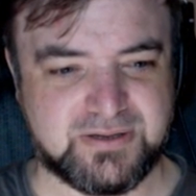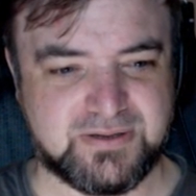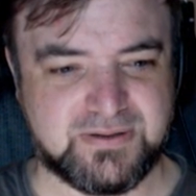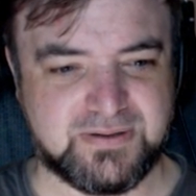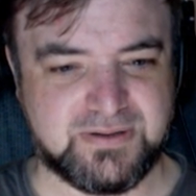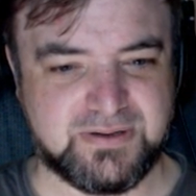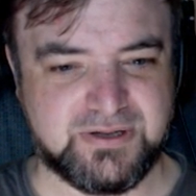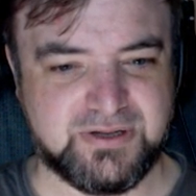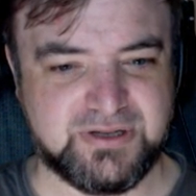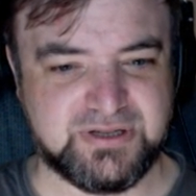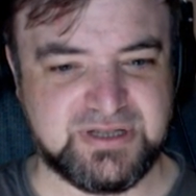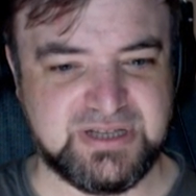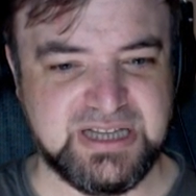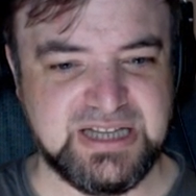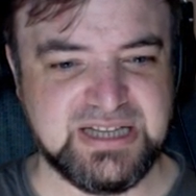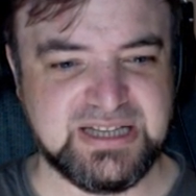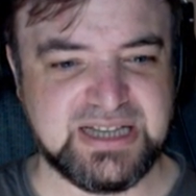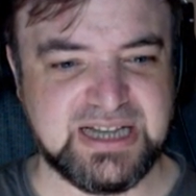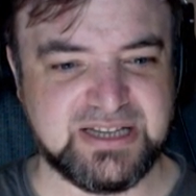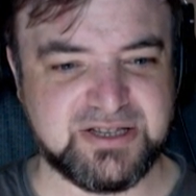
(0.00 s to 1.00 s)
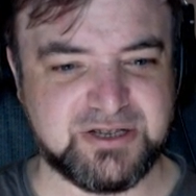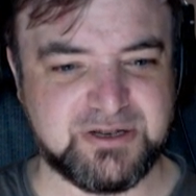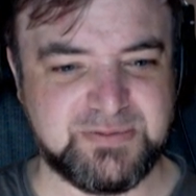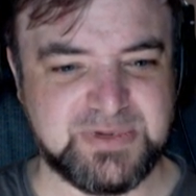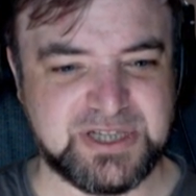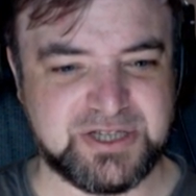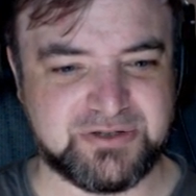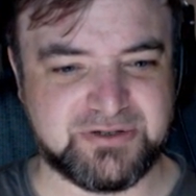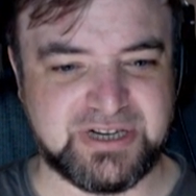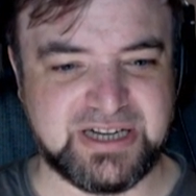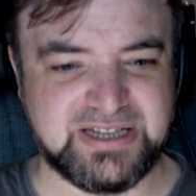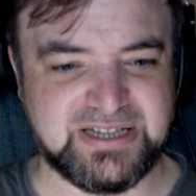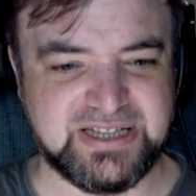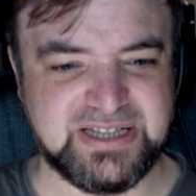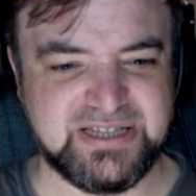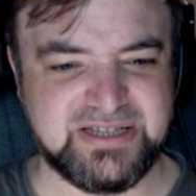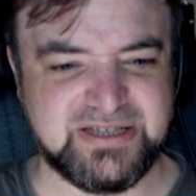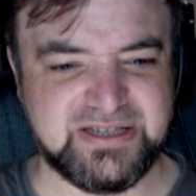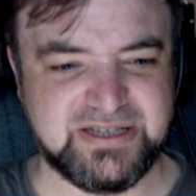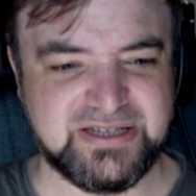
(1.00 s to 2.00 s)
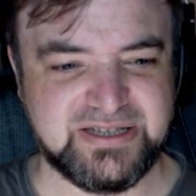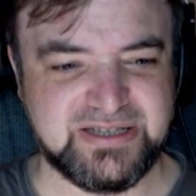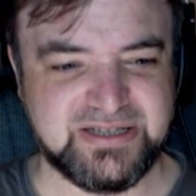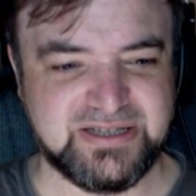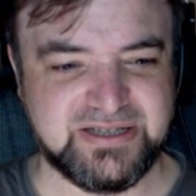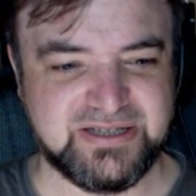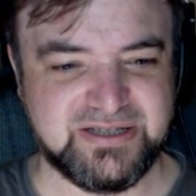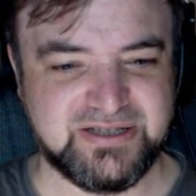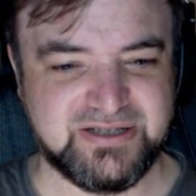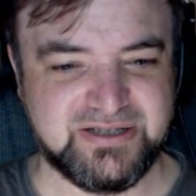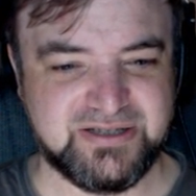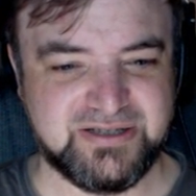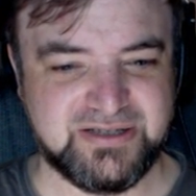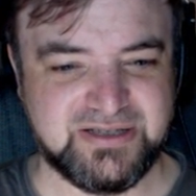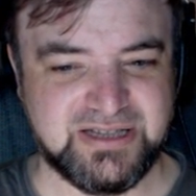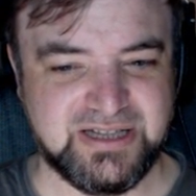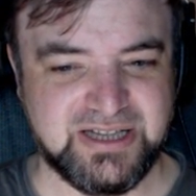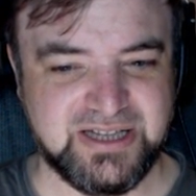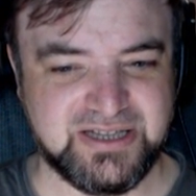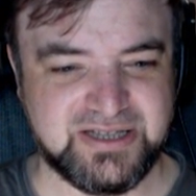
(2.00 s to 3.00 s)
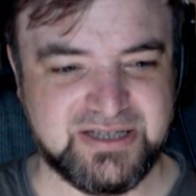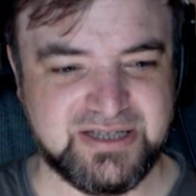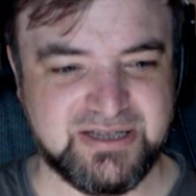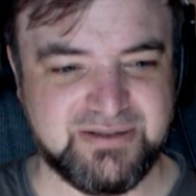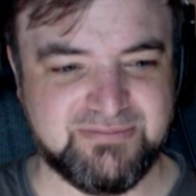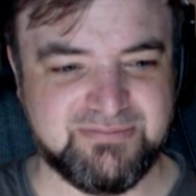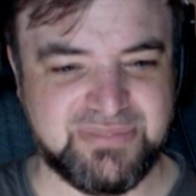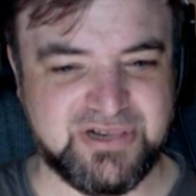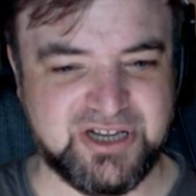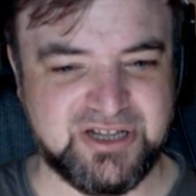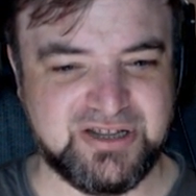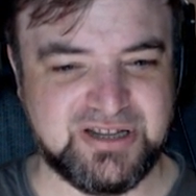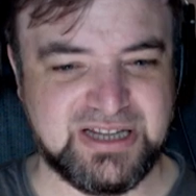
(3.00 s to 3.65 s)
because these guys are going to be stranded. At some point,